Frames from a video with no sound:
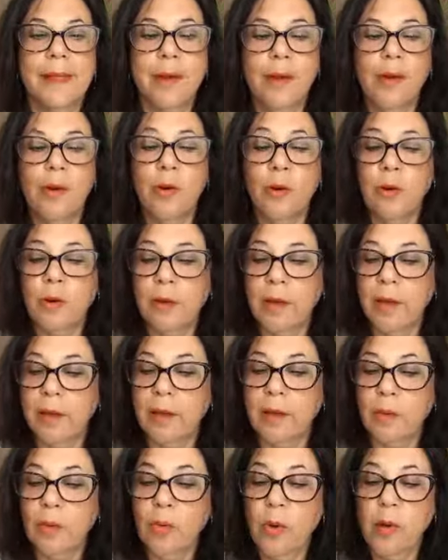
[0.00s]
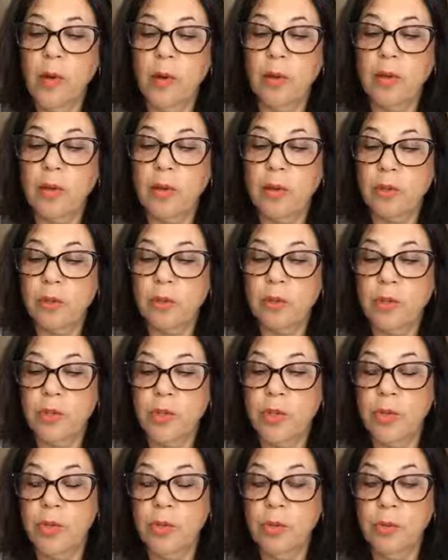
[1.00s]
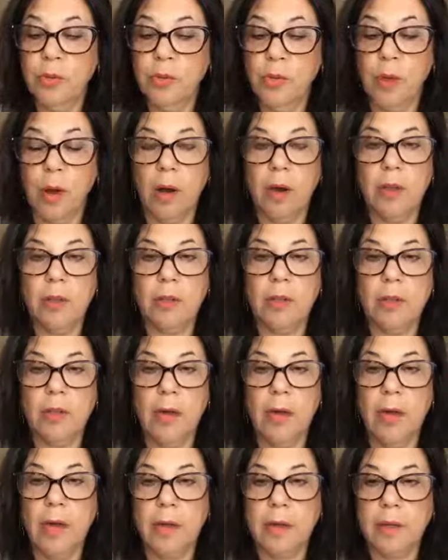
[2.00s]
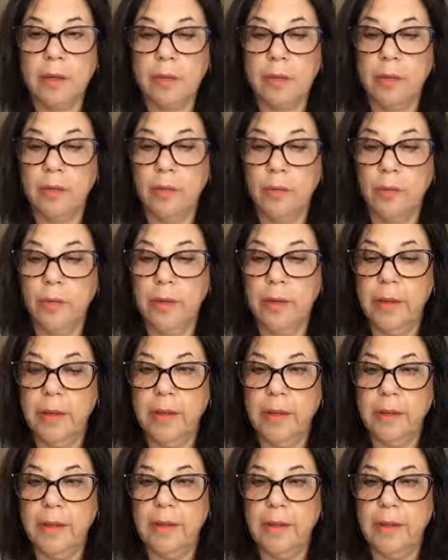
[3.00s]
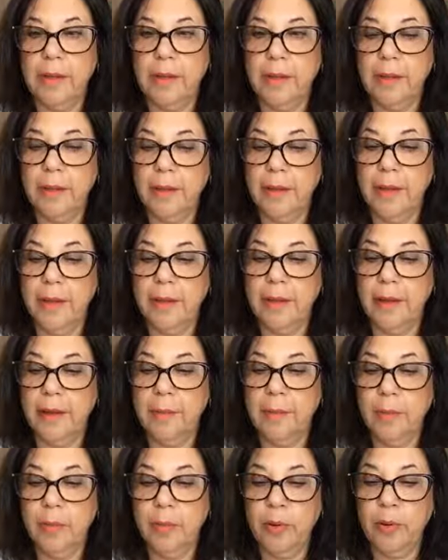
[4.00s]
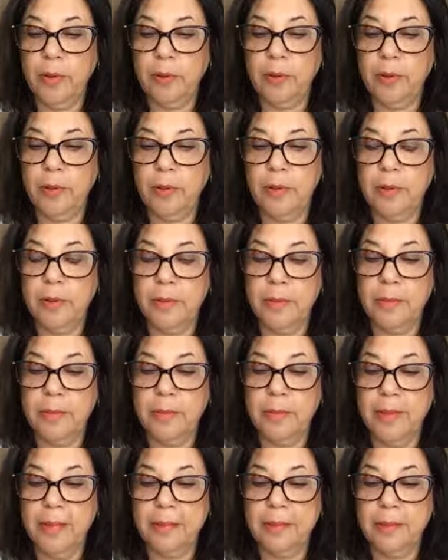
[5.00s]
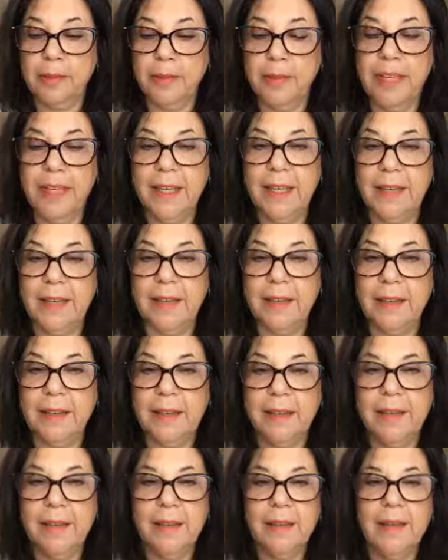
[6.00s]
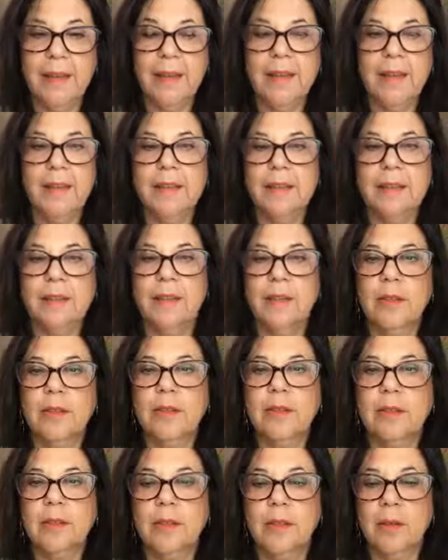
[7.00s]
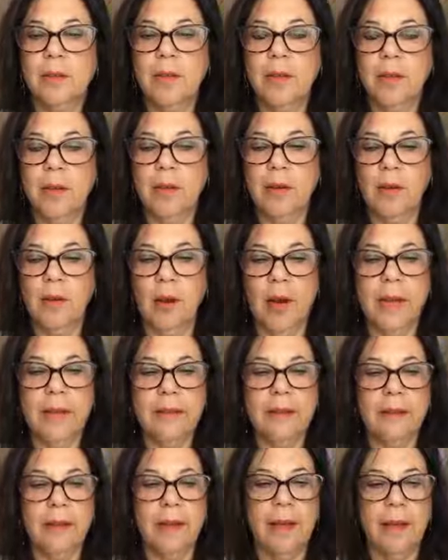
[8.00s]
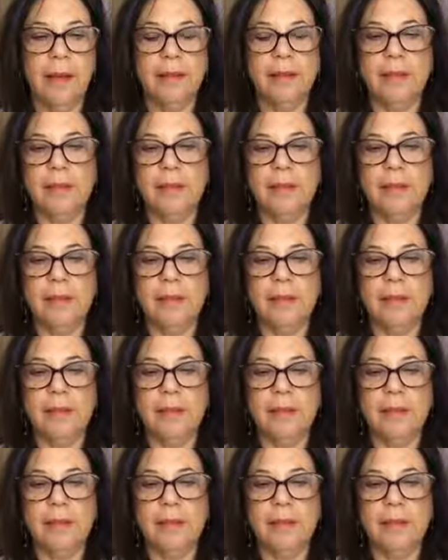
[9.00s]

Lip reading: Hello, and welcome to Art Talk with Elaine M. Bergstrom. That's me. So it's going to be a great day.